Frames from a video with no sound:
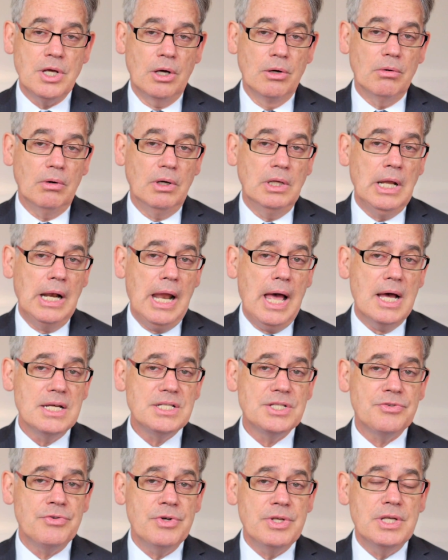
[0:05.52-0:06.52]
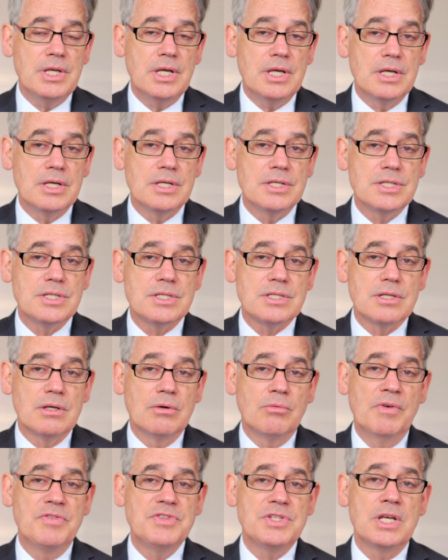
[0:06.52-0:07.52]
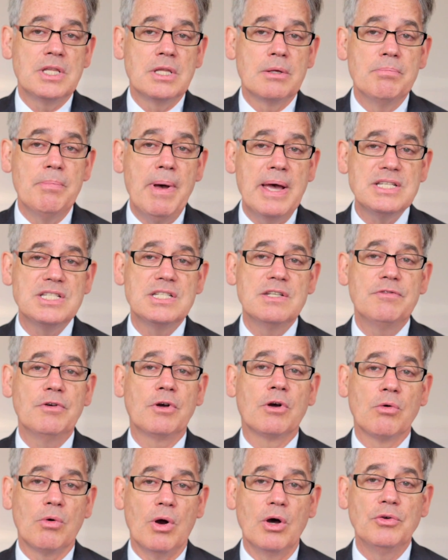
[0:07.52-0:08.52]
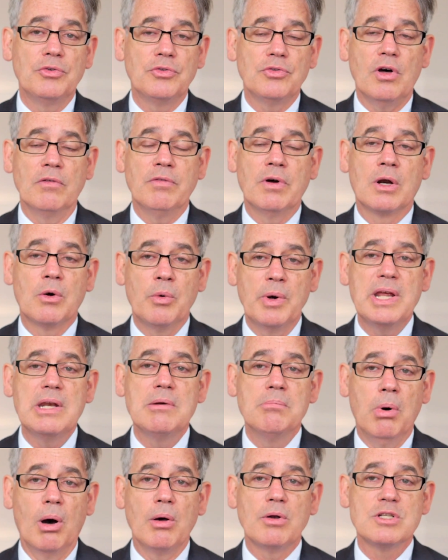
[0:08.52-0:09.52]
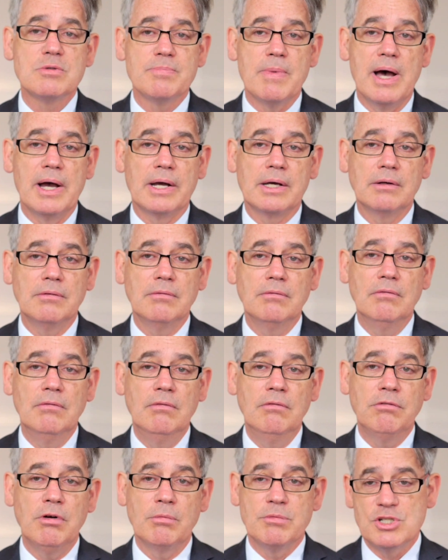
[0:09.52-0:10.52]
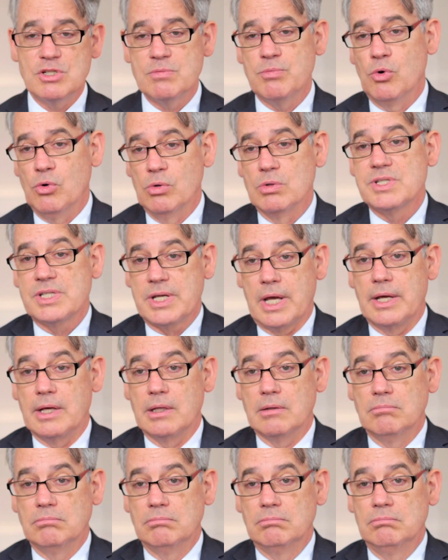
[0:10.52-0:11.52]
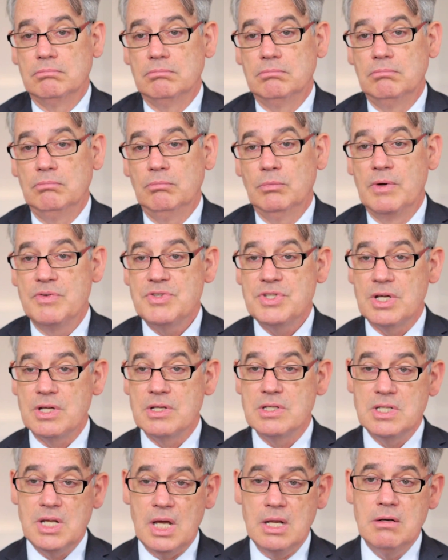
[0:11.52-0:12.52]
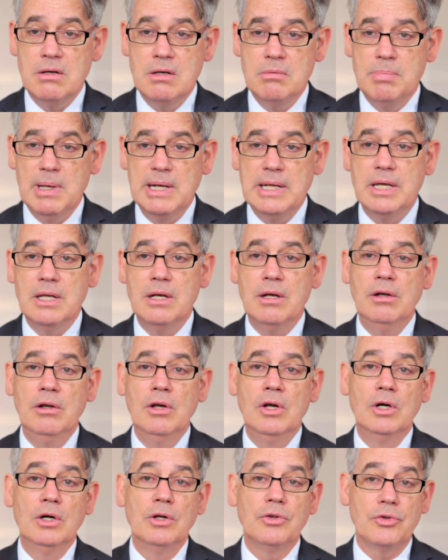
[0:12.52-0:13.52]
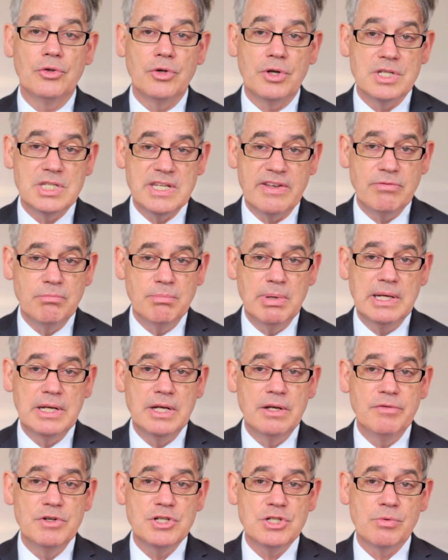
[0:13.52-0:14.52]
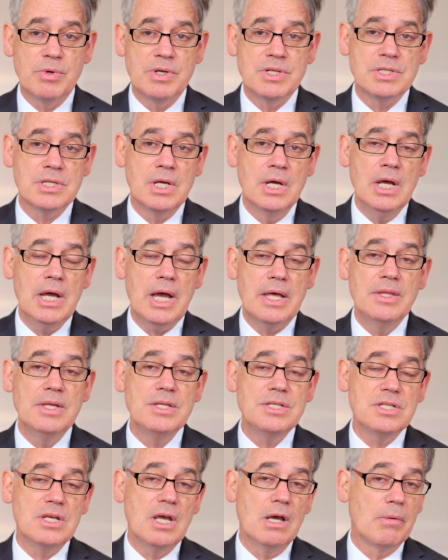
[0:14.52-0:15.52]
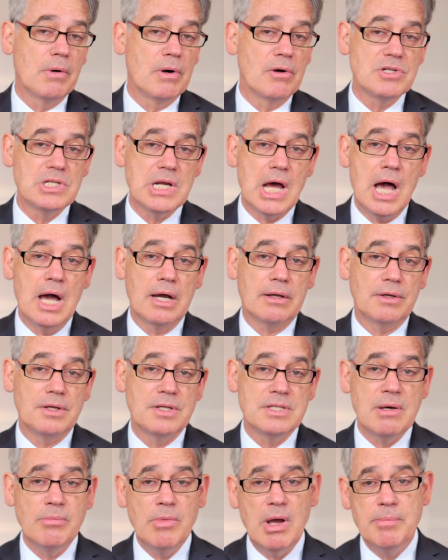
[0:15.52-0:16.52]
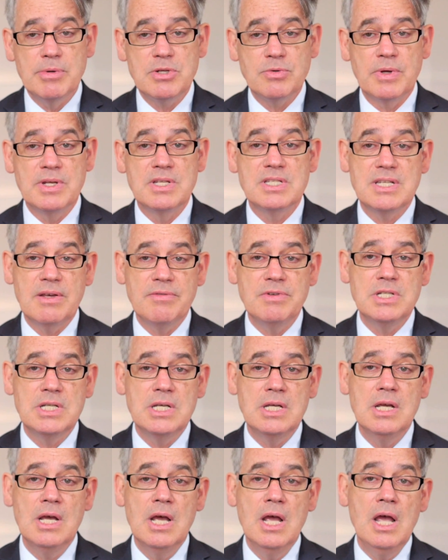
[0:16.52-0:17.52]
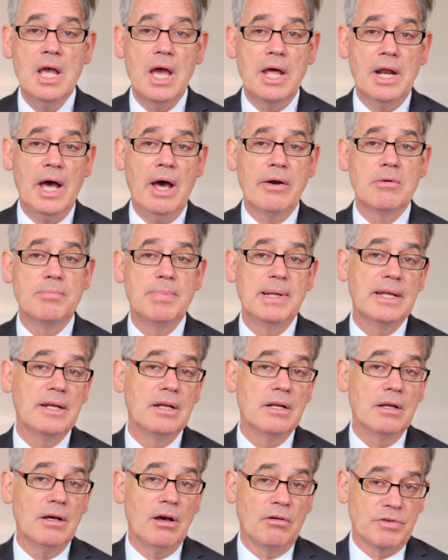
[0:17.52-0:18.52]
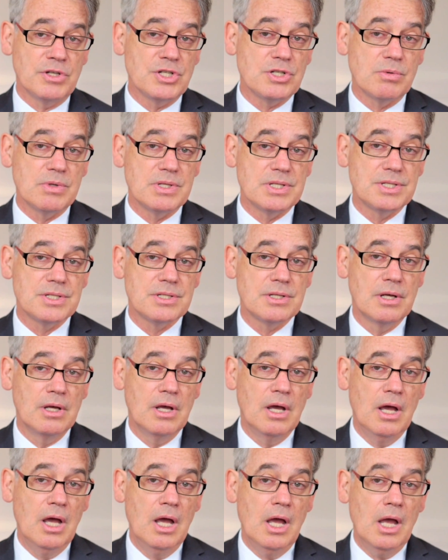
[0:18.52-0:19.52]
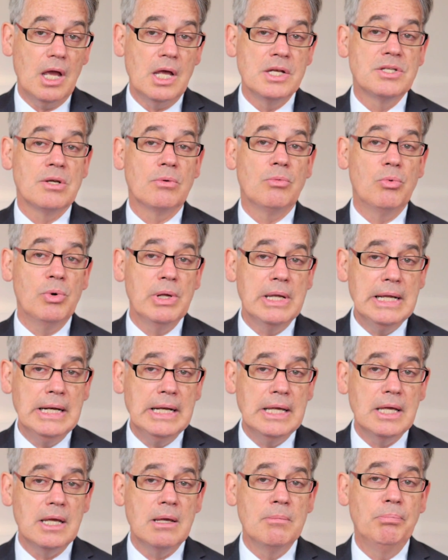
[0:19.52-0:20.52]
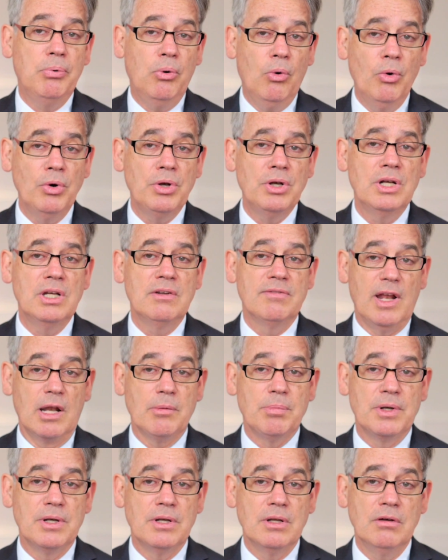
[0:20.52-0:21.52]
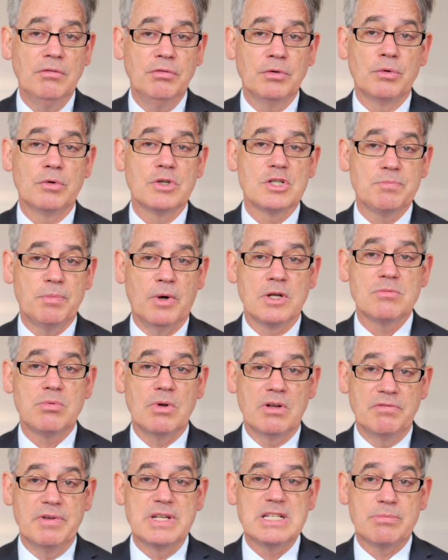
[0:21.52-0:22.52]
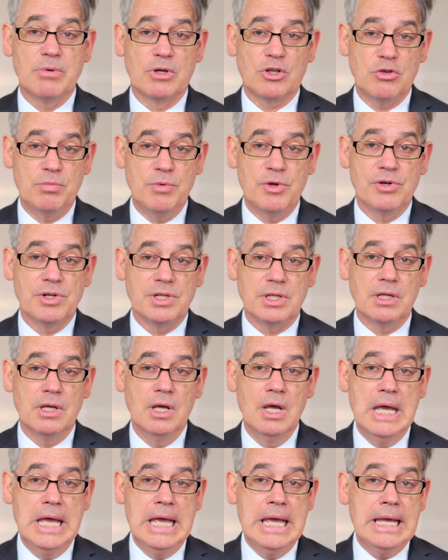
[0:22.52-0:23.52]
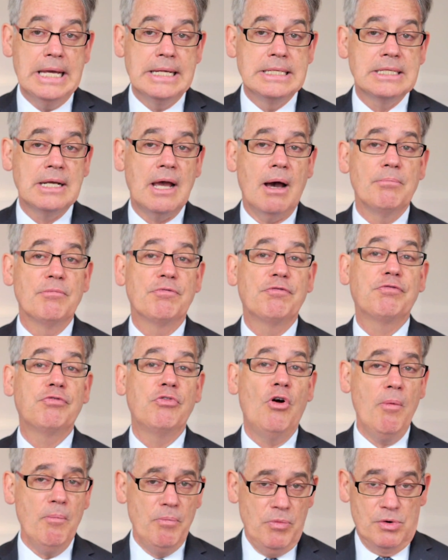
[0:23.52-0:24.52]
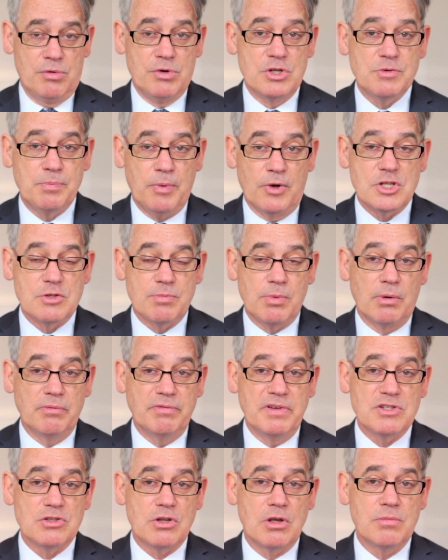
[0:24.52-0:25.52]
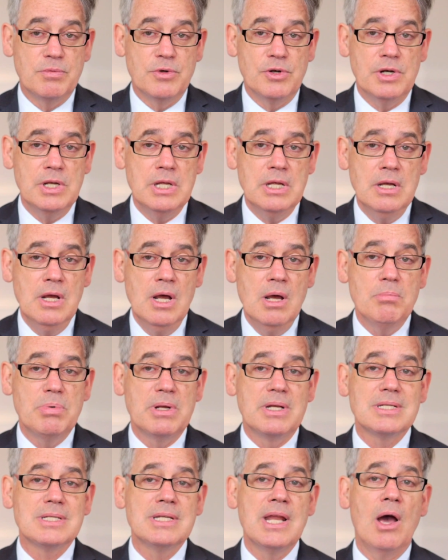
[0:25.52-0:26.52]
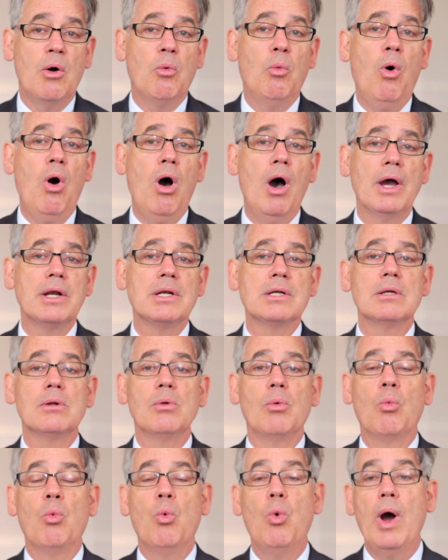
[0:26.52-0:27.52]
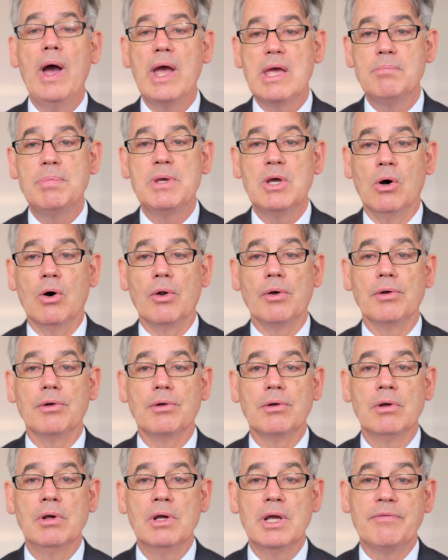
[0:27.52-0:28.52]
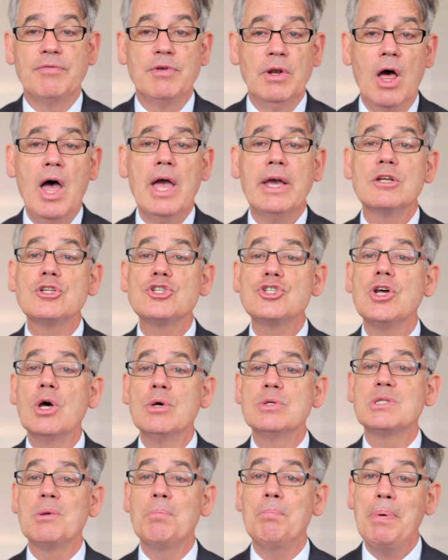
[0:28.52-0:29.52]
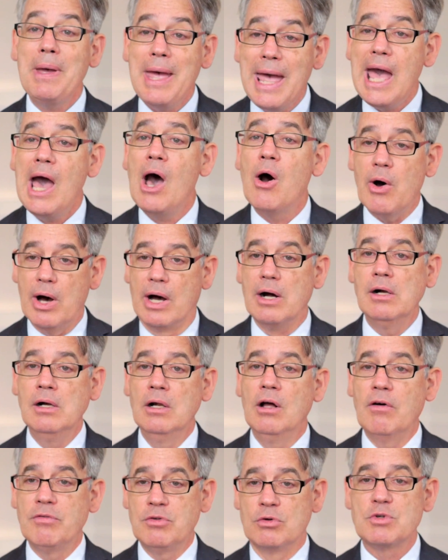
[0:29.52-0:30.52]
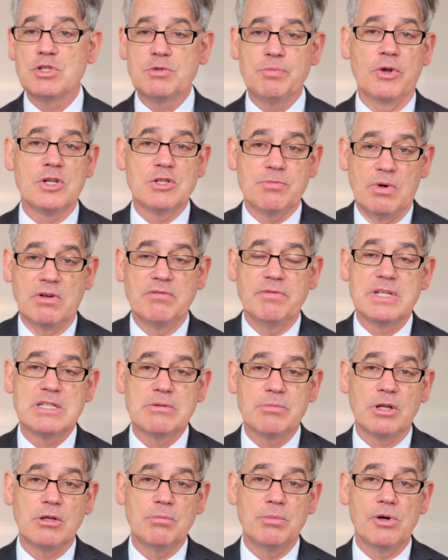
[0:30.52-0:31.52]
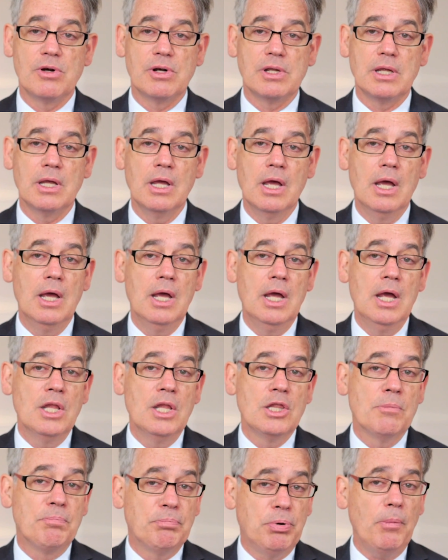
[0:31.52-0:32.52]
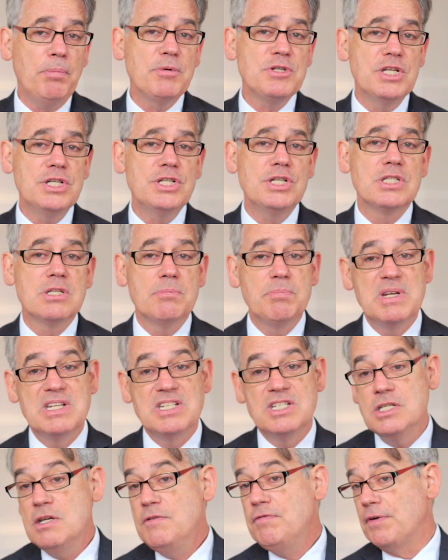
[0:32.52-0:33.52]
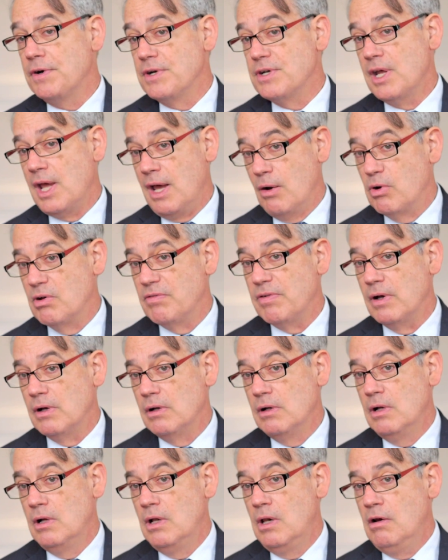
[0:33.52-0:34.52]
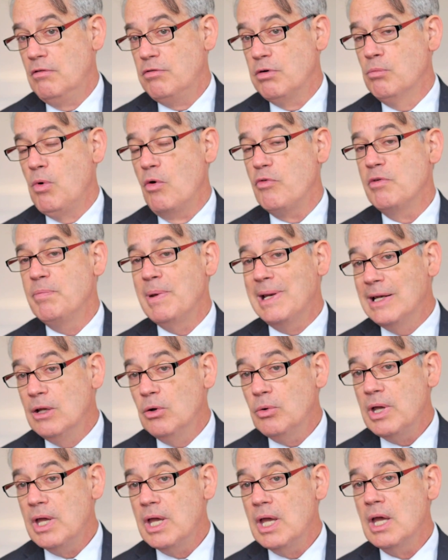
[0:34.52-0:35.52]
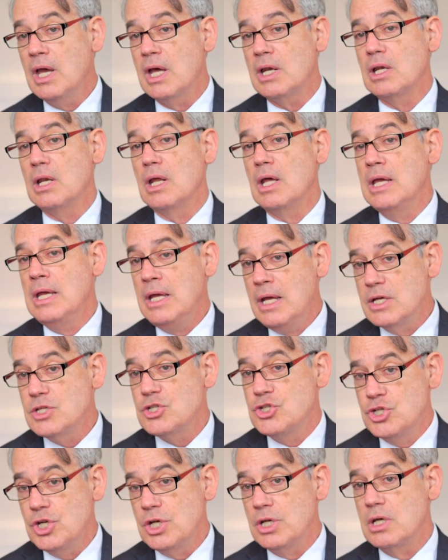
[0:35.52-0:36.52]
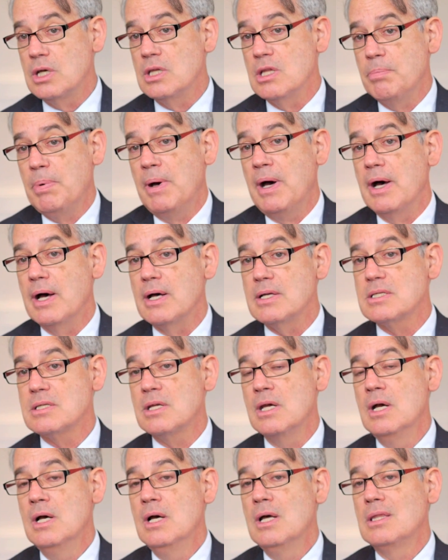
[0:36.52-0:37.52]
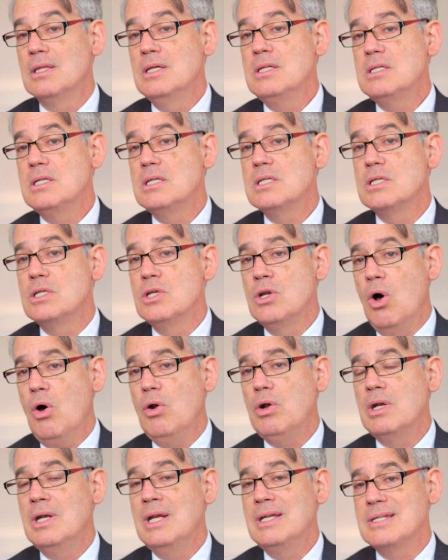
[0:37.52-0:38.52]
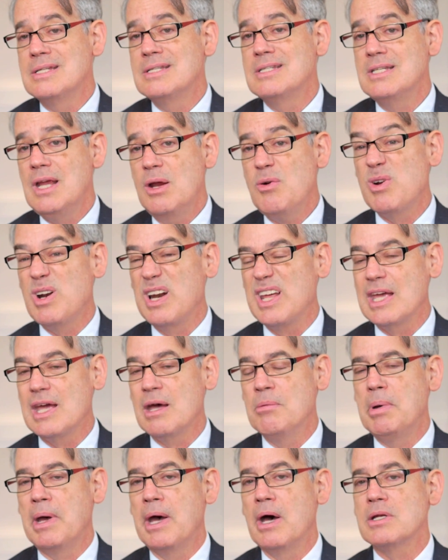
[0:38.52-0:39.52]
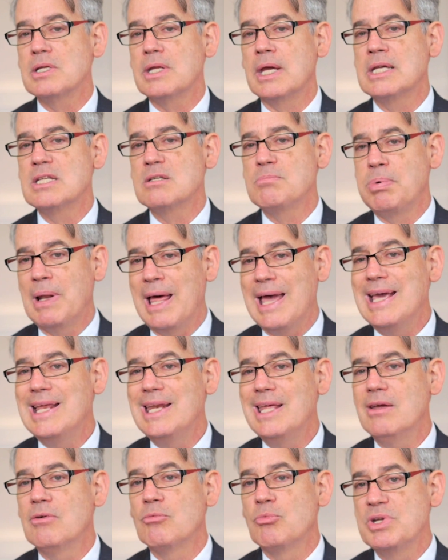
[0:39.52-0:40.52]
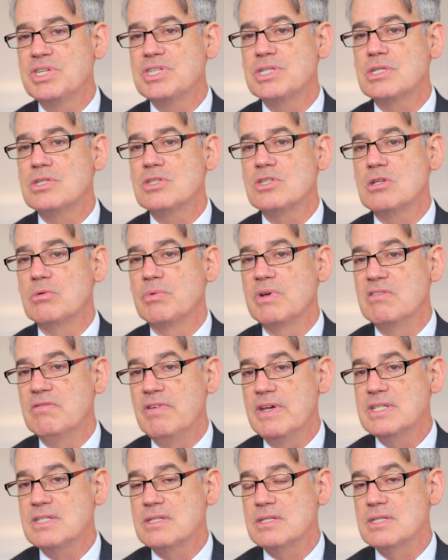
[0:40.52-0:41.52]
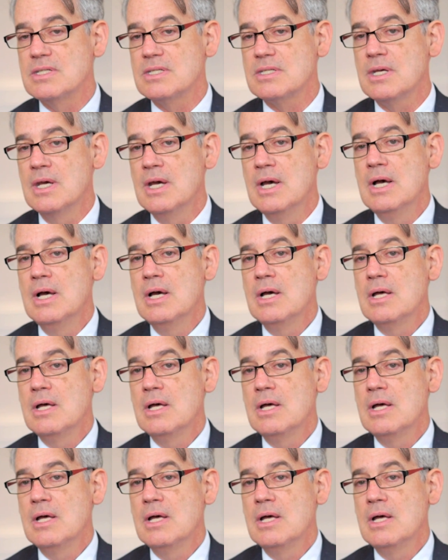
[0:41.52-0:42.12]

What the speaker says: So in the last 3 years, we've seen the massive growth of a green bonds market from a small scale. We've seen 10 billion, 37 billion of issuance, and this year we're on target somewhere between 70 and 100 billion of issuance. It's a really important development for the responsible investment community. It's come from the responsible investment community, but it's now widened way beyond. If you like, it shows the power of the responsible investment community. The proposition's a bit different, however, from what we've been looking at ESG in the past. This is not necessarily about explaining risks to investors.